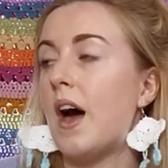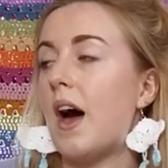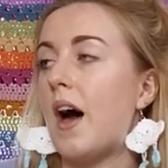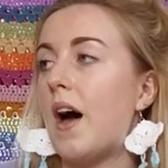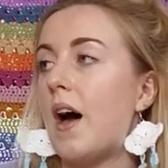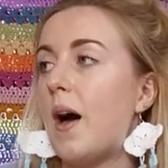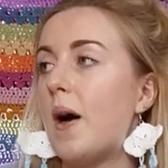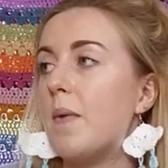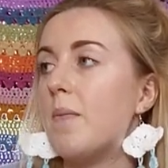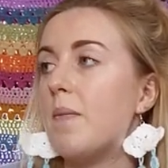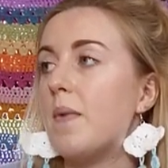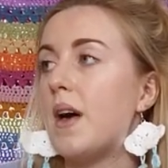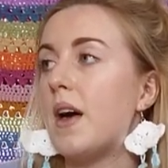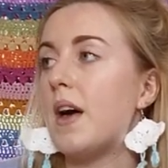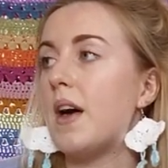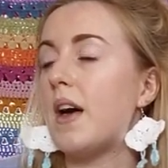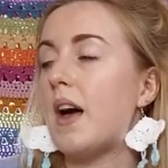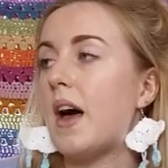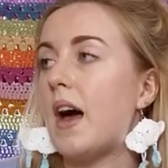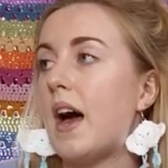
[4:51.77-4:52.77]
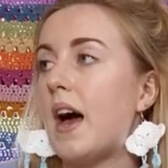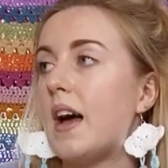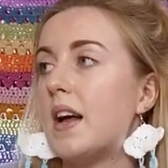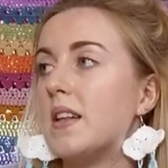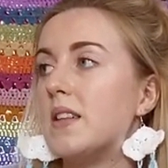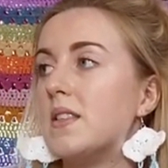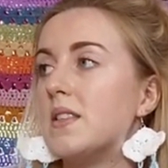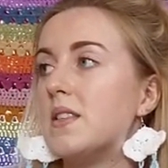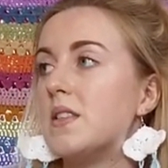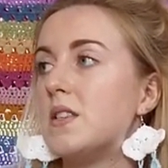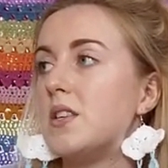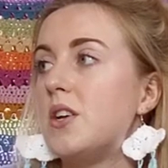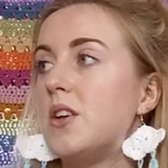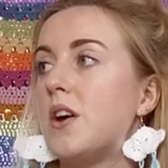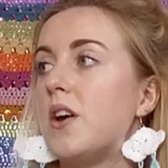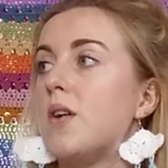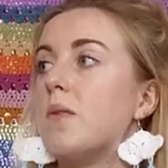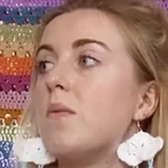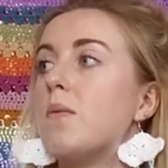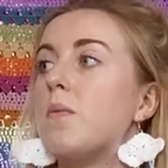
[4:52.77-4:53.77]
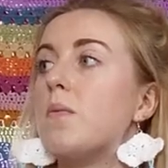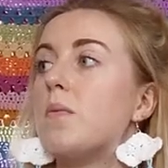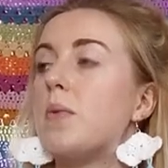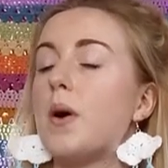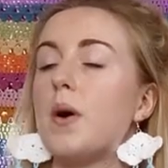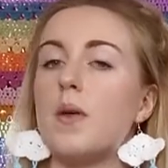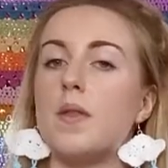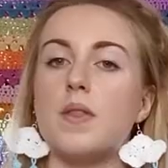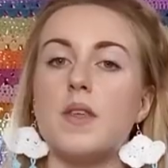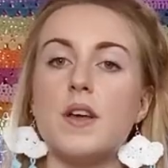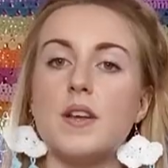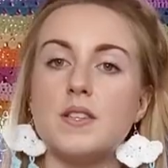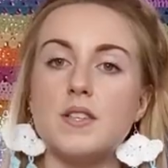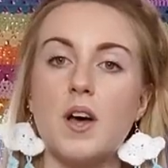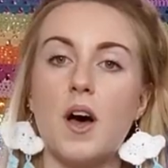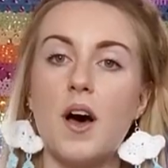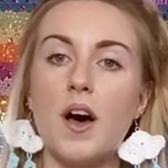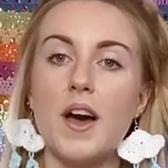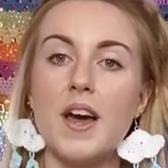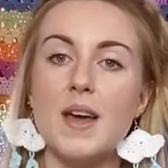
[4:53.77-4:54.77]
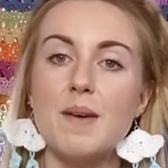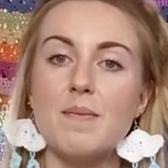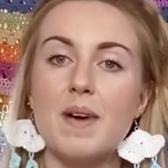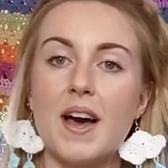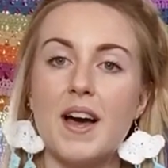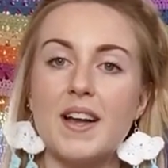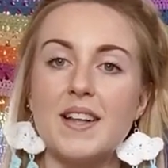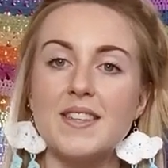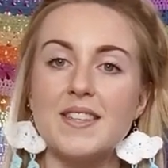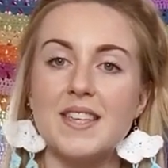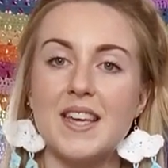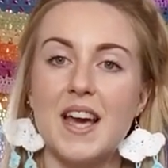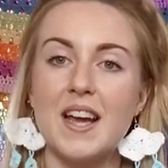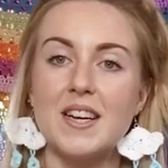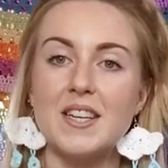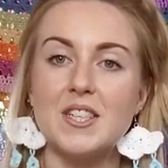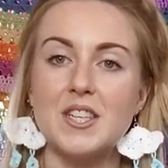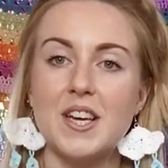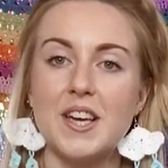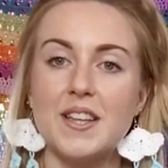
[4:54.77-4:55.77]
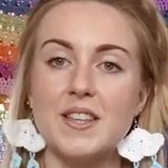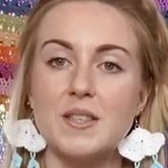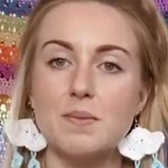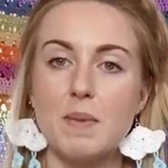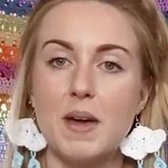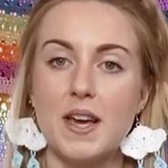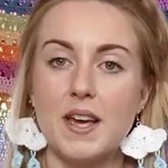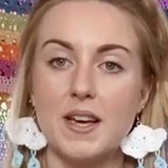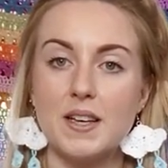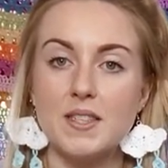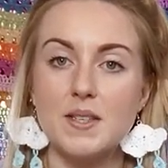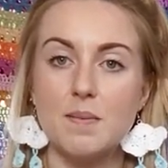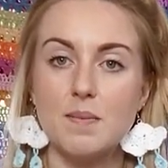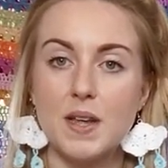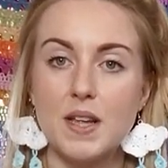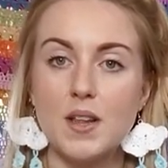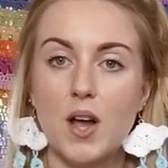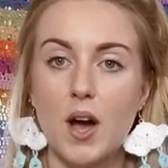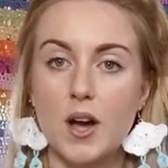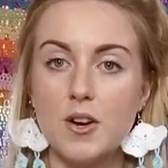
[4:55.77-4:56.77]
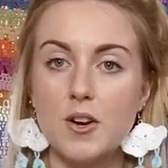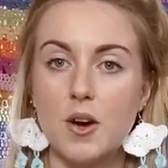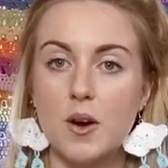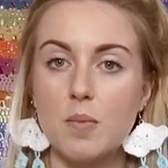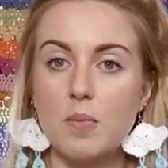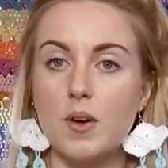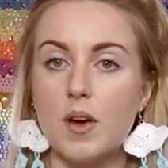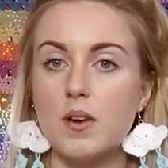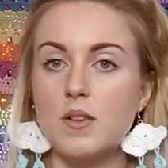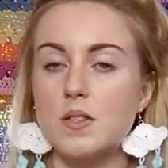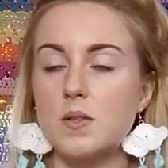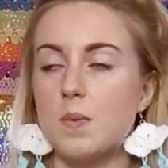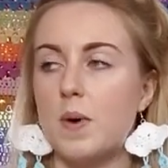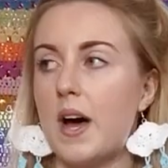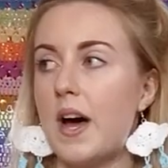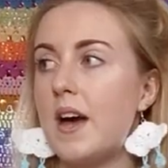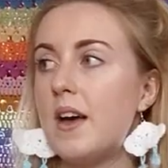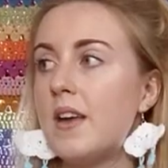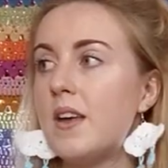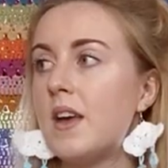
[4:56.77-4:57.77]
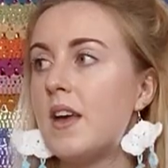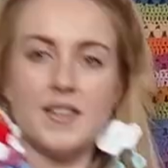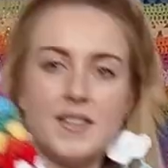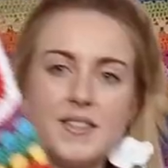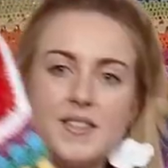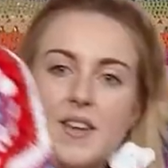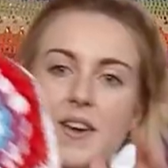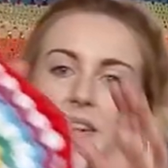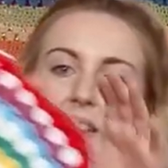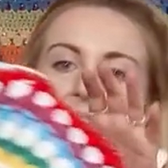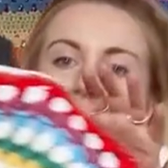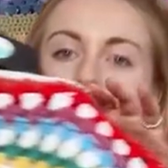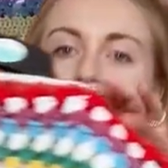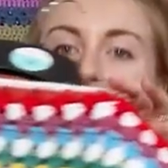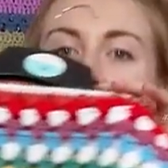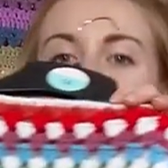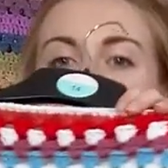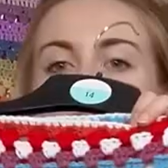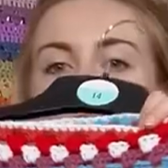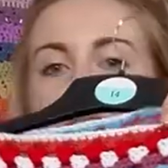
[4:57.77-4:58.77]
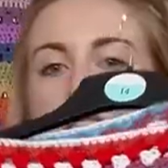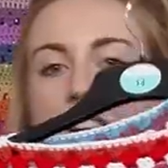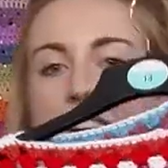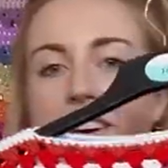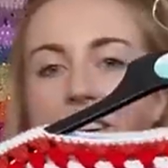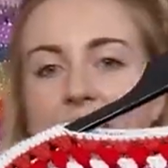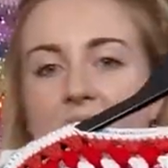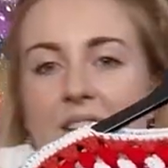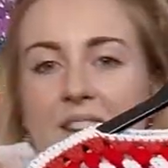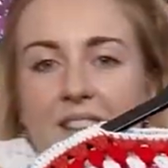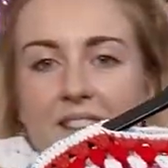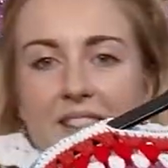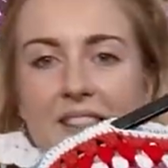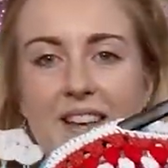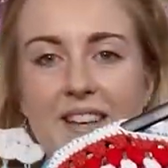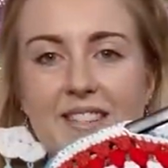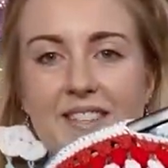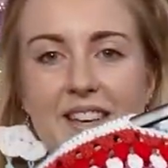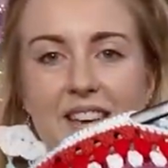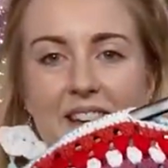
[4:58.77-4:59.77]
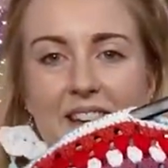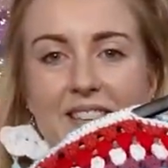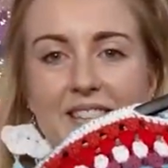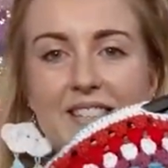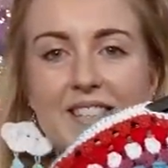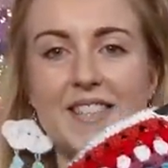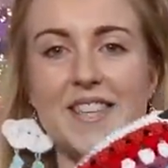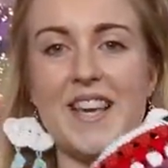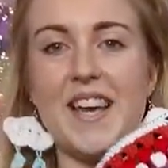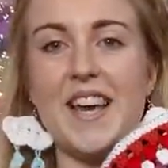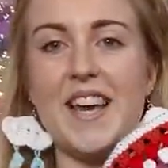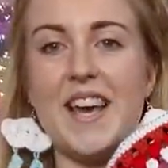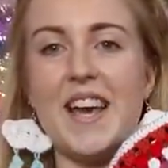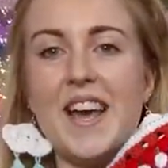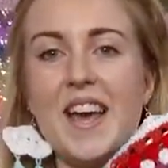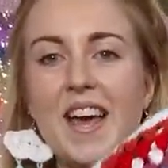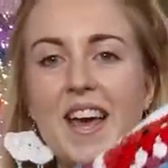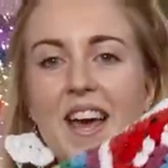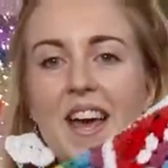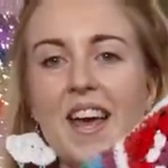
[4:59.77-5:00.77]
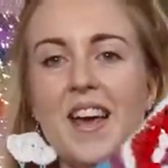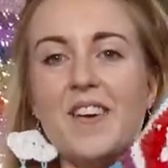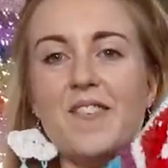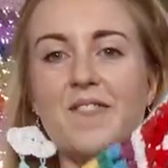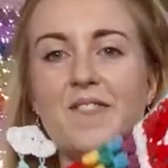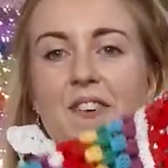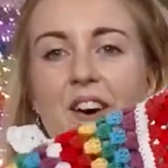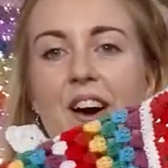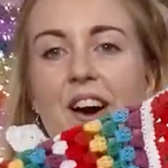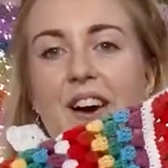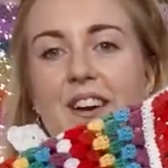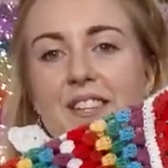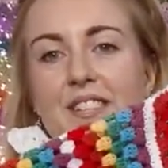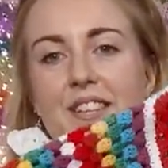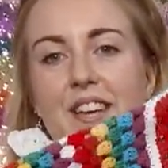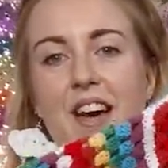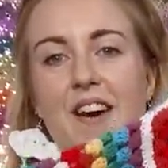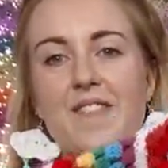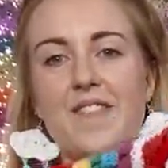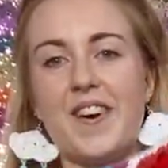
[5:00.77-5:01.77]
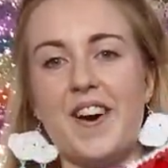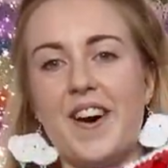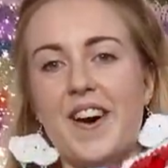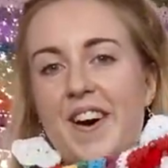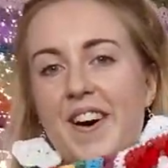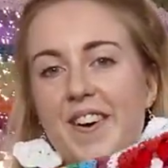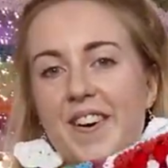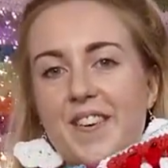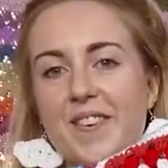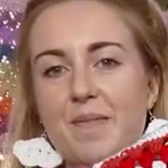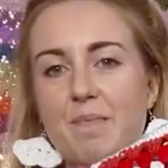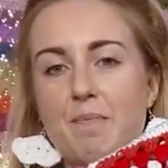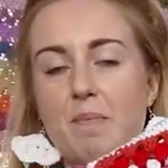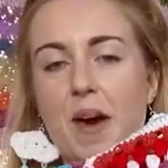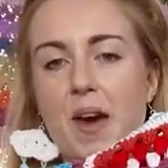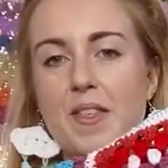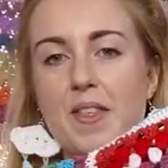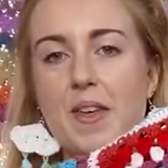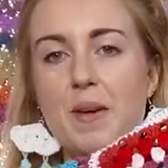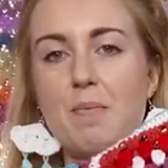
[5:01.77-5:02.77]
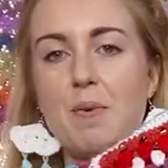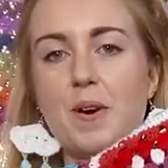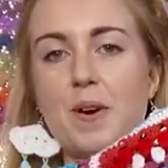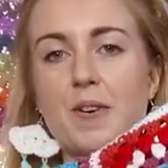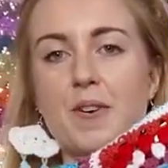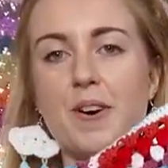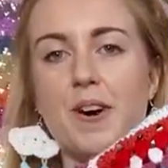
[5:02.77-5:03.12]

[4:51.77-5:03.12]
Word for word: um, and, you know, put the time and the energy into making it something that I know I'm going to wear. So here we go. This is the first ever Bethy Boo